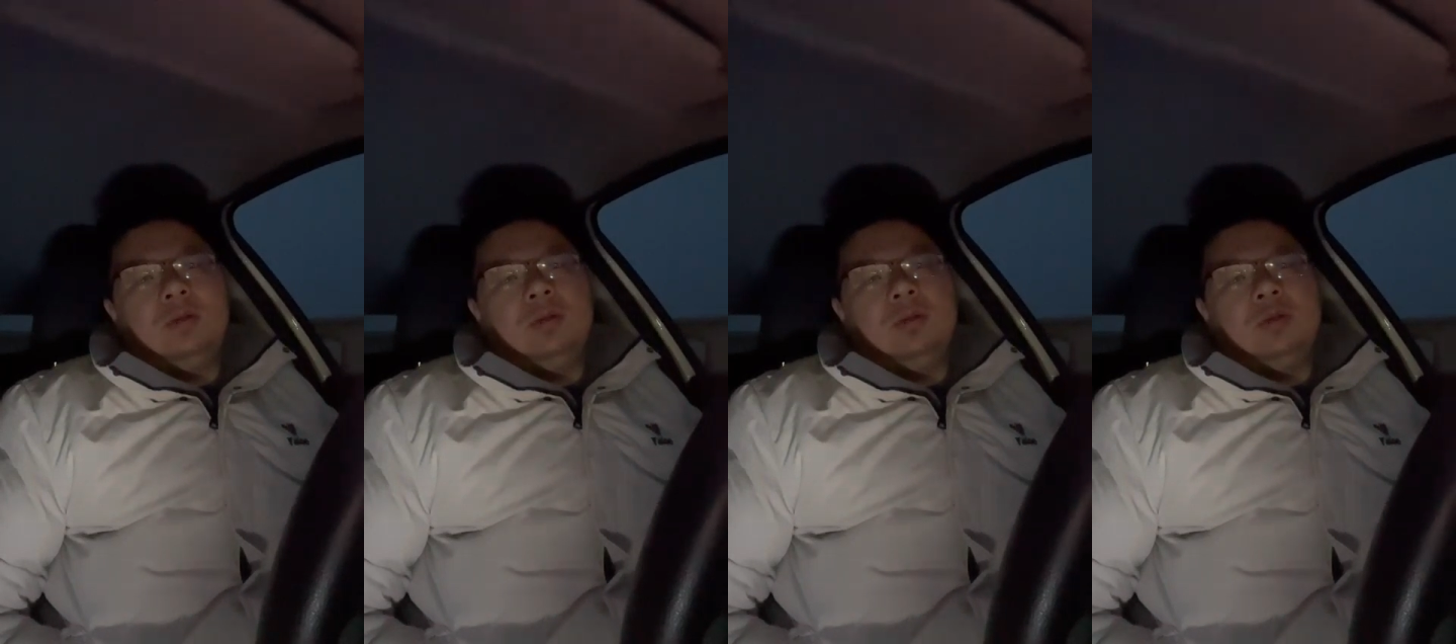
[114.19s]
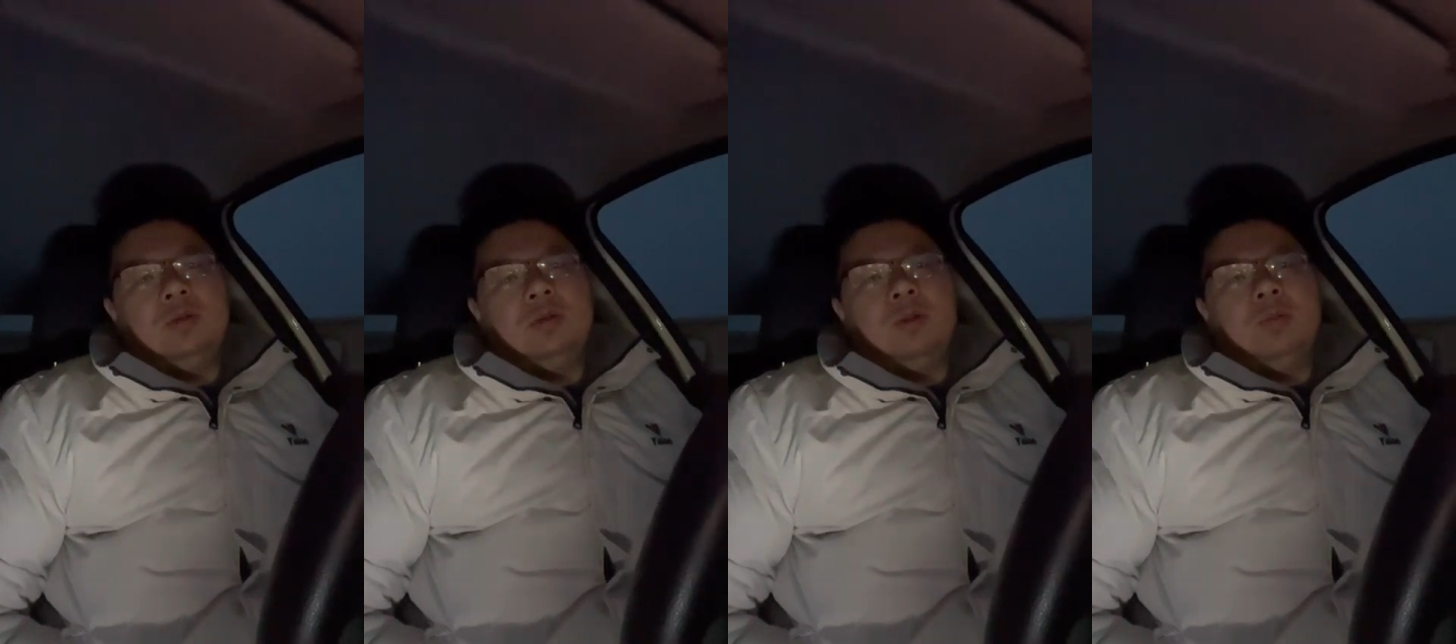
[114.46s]

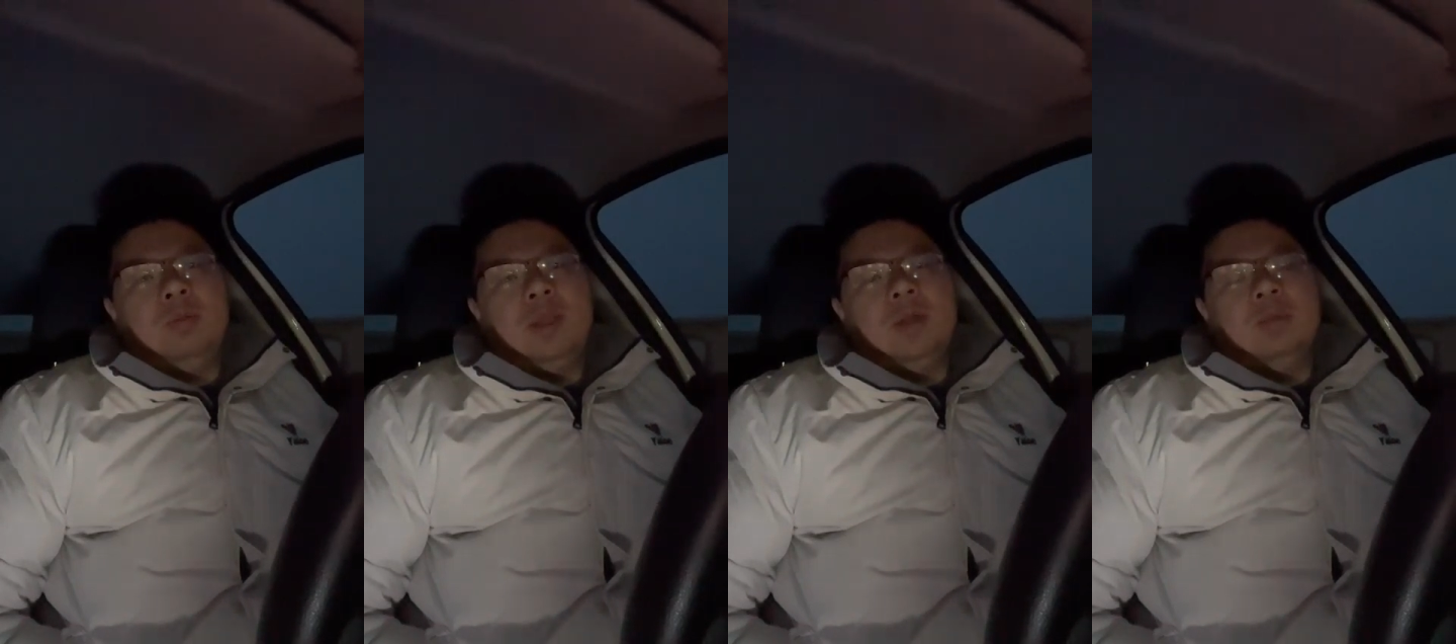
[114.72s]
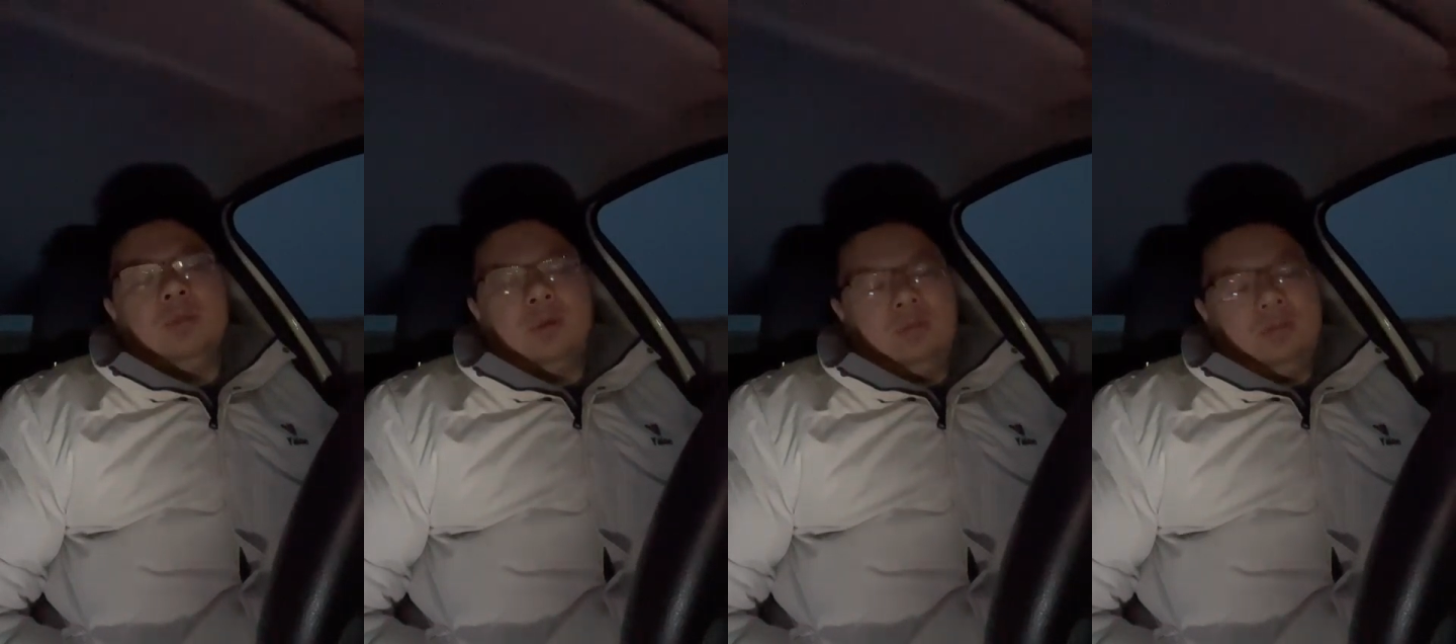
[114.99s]
to the
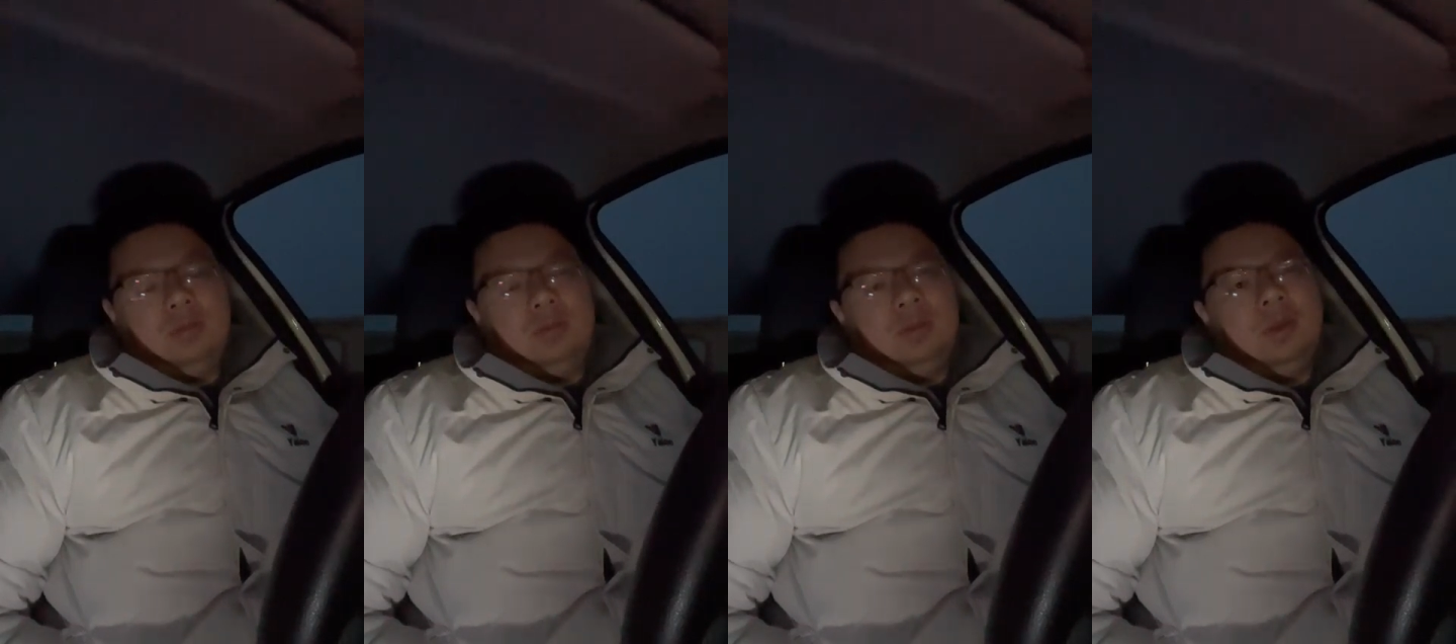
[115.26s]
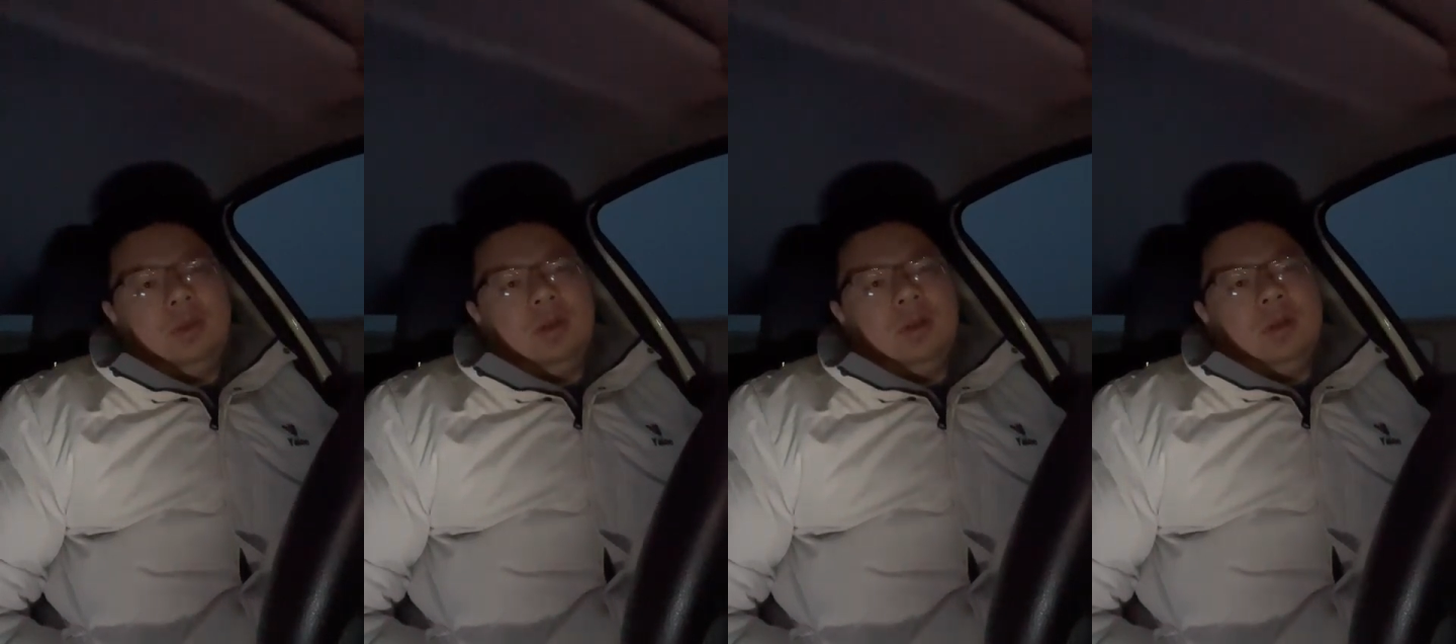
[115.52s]
minimum.
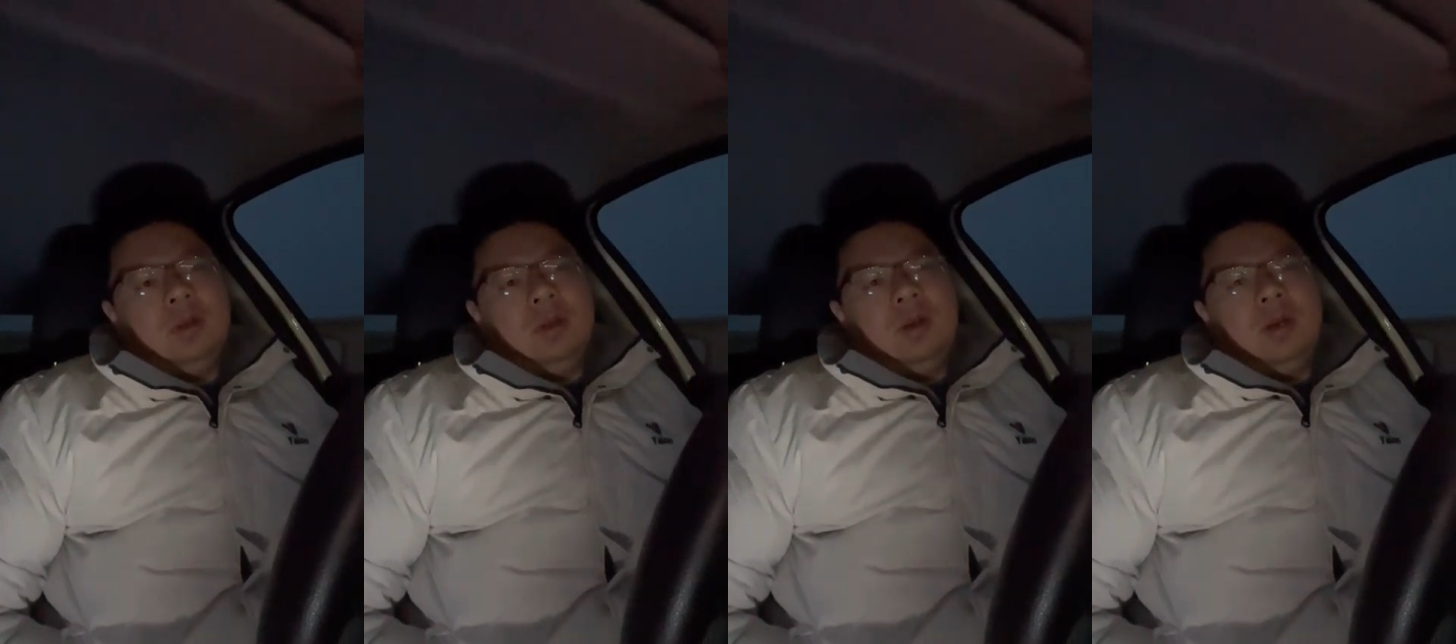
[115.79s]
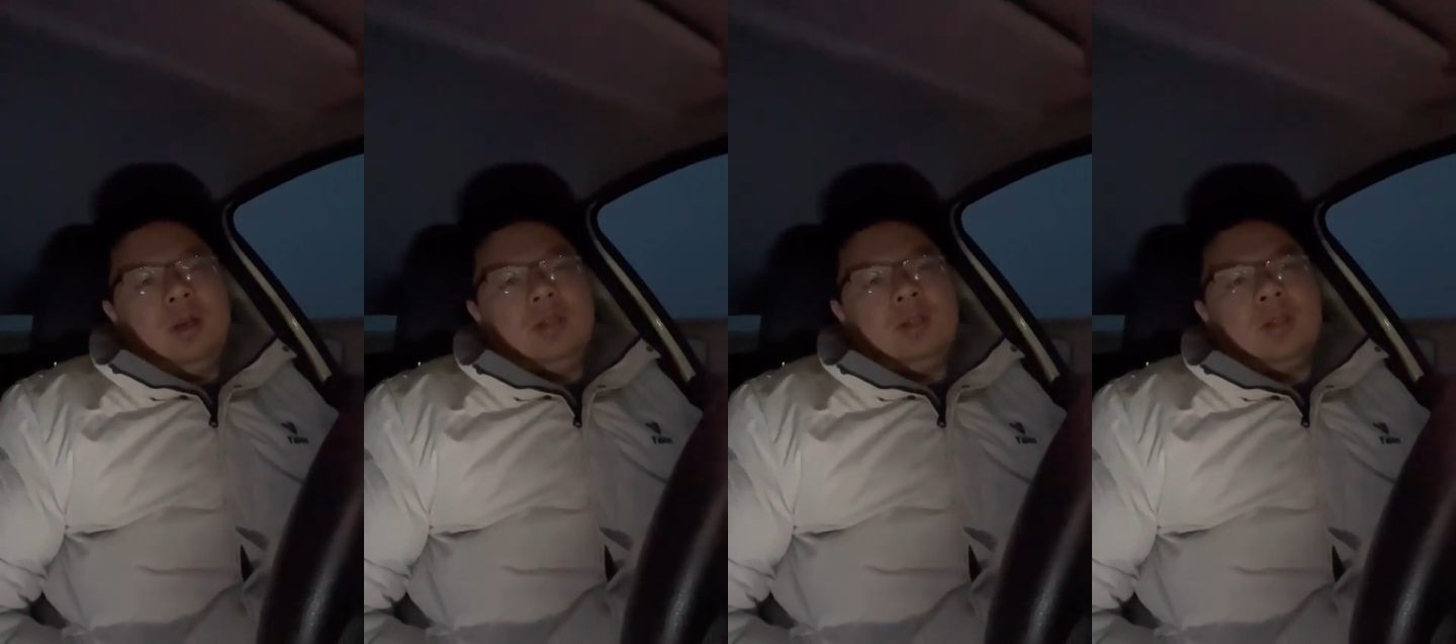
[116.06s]
It's